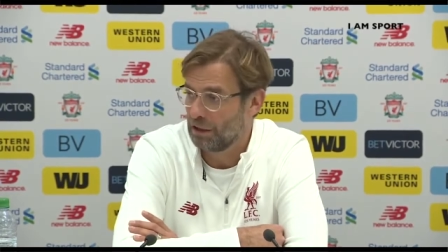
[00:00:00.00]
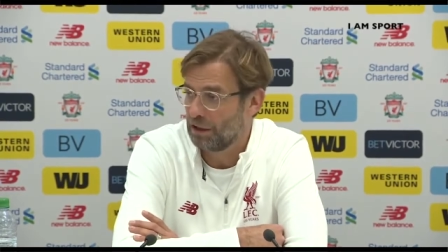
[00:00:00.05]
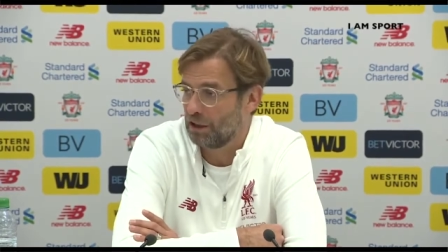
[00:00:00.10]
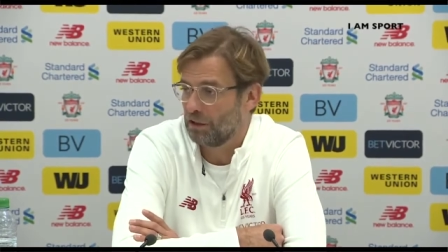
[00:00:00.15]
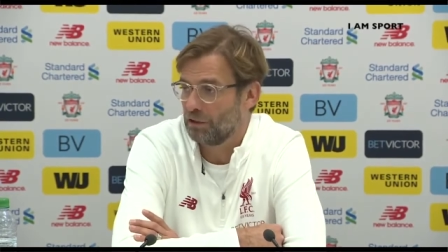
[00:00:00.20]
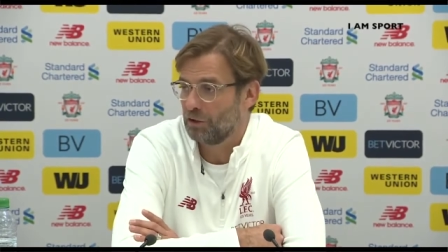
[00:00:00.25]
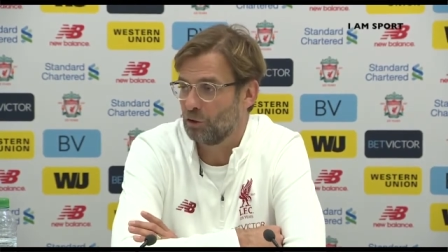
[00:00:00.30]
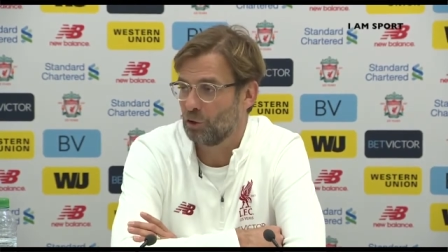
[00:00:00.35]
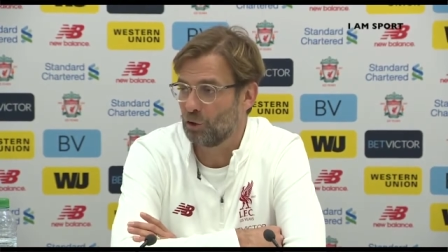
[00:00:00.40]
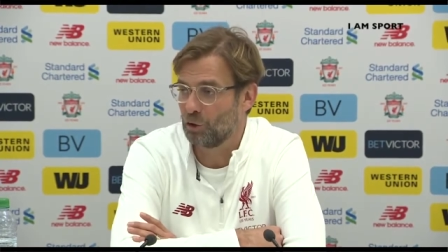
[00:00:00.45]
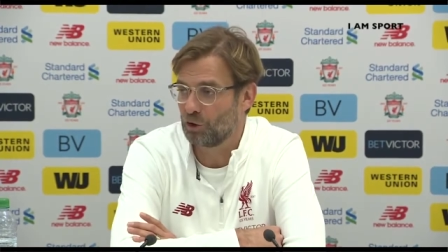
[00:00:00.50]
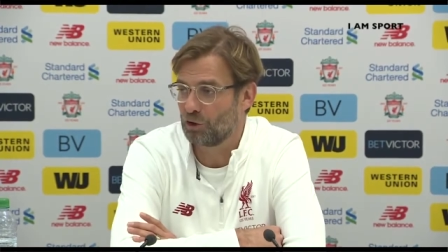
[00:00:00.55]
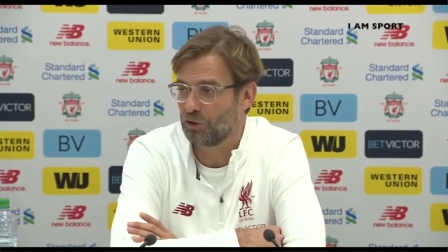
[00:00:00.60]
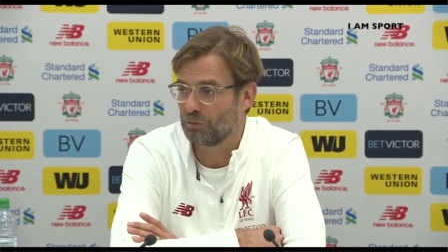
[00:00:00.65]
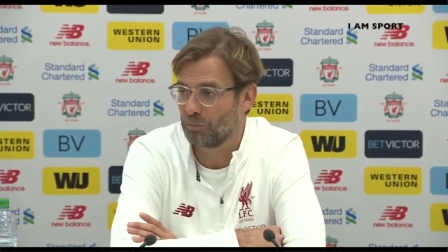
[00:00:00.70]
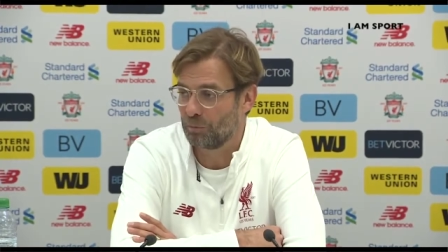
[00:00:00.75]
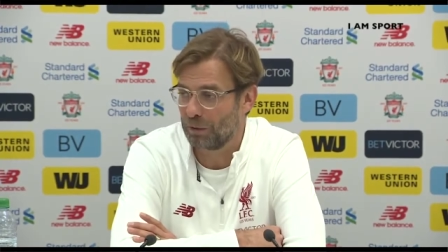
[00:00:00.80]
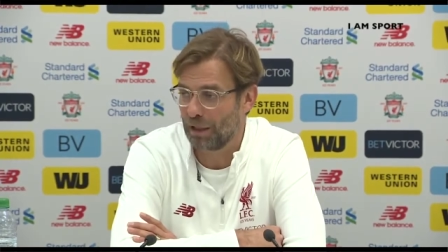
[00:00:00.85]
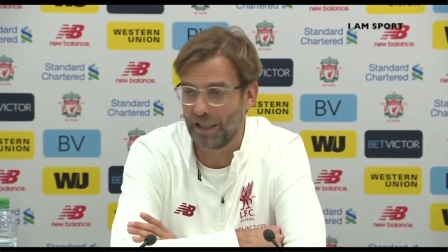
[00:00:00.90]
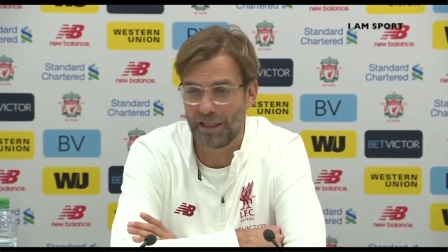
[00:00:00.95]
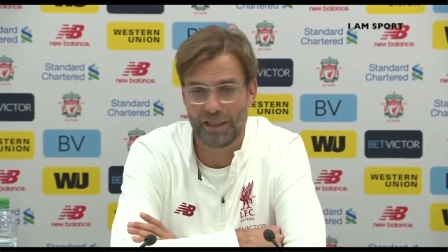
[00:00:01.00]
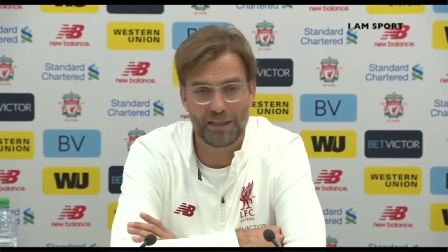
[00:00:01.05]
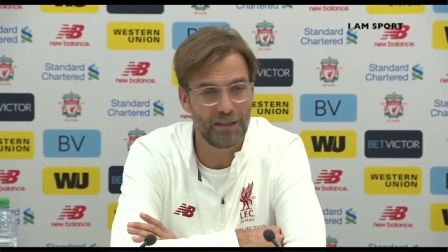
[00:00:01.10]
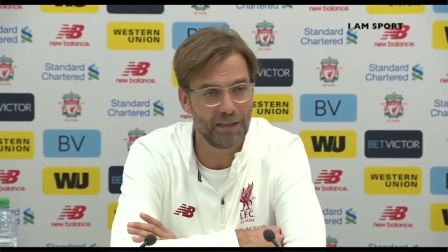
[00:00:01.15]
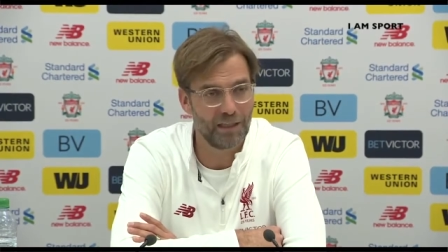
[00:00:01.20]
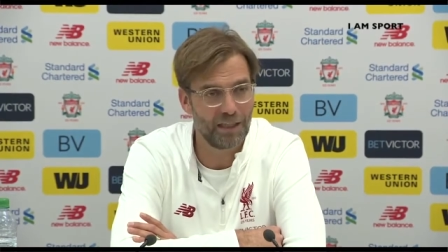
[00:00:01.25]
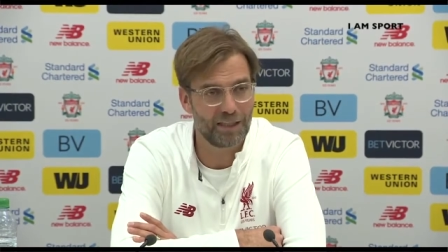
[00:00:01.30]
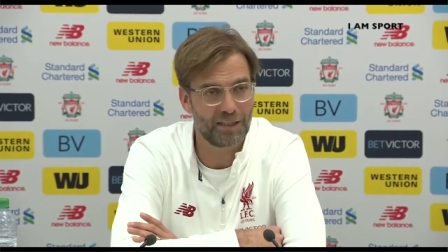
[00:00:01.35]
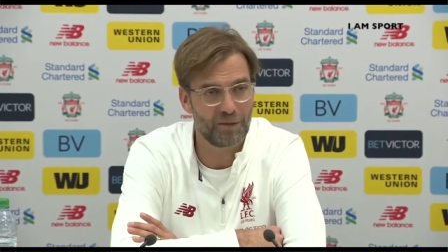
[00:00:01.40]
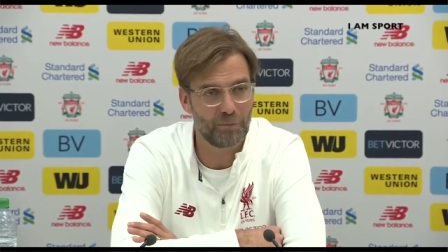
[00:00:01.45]
and could play
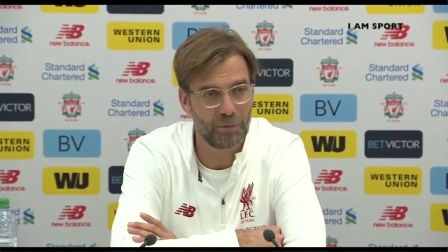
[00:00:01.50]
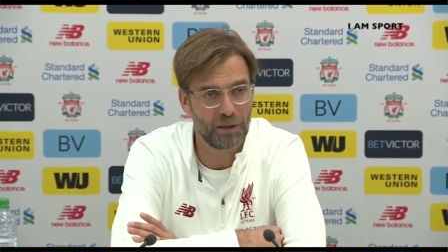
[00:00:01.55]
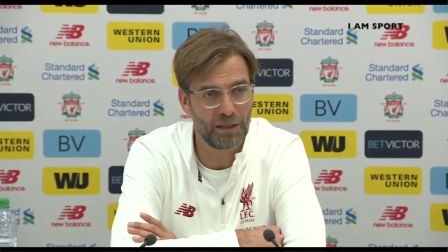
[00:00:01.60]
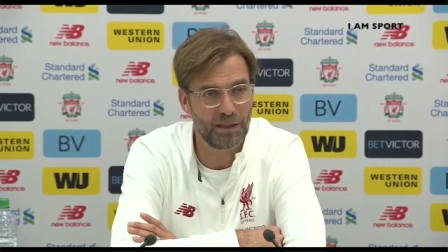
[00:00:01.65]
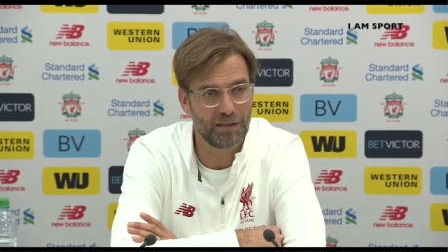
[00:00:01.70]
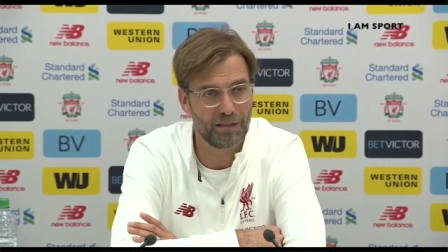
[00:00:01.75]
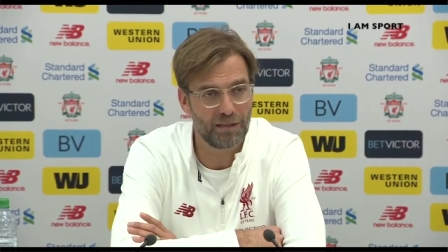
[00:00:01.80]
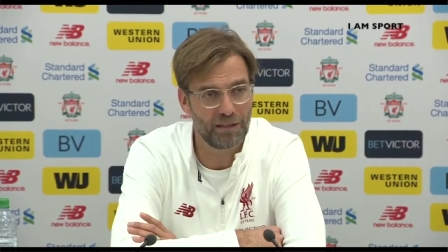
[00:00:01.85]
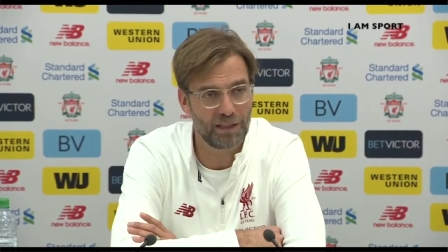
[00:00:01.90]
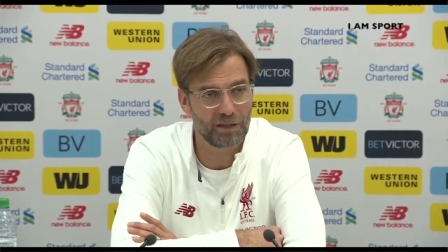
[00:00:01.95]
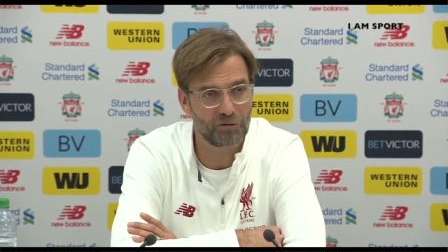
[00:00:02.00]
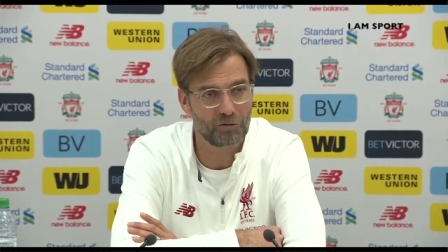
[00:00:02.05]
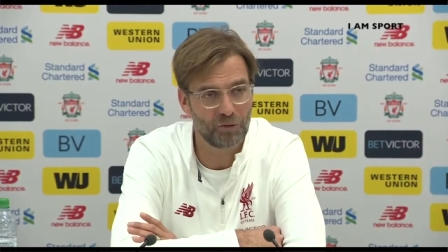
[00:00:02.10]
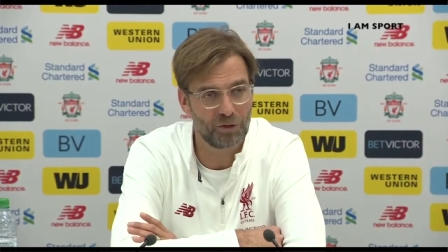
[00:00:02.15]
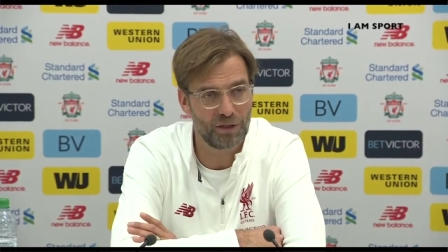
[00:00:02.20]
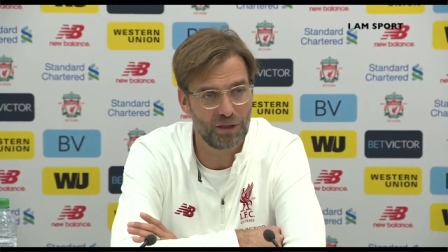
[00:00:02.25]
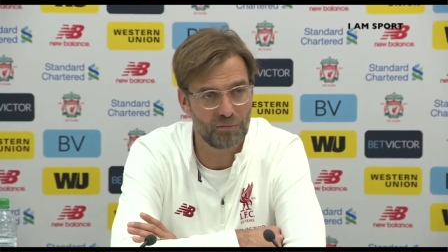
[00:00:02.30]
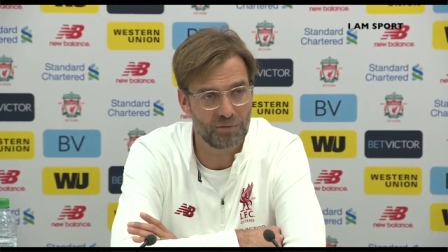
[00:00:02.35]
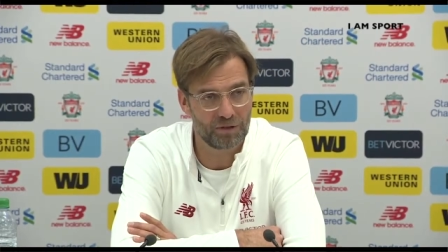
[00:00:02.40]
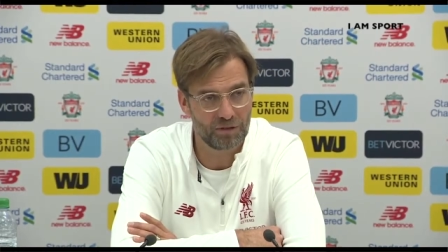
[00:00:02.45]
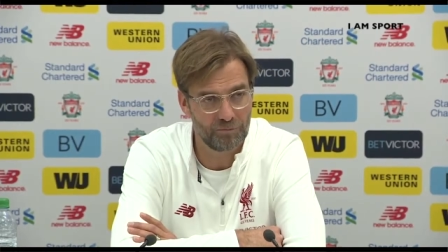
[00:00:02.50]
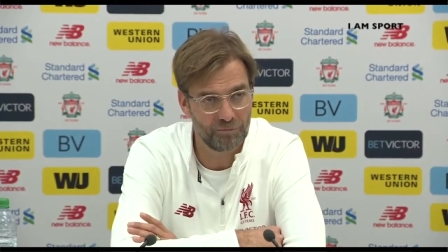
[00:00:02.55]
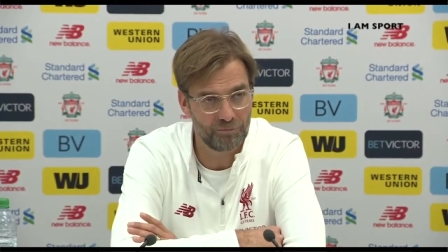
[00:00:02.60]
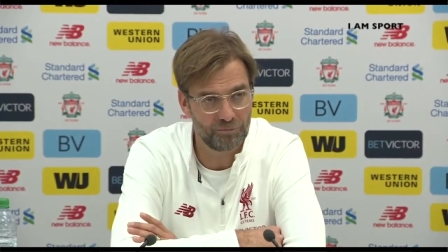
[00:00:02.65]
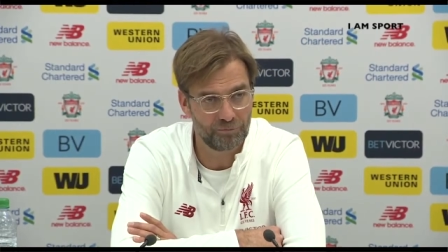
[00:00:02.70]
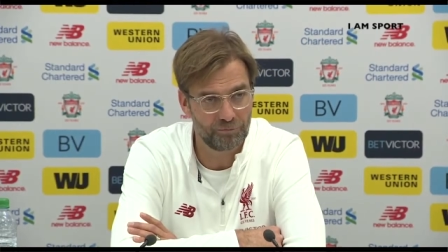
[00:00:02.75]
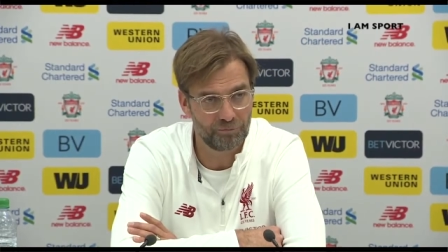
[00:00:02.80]
like he played in the last few games.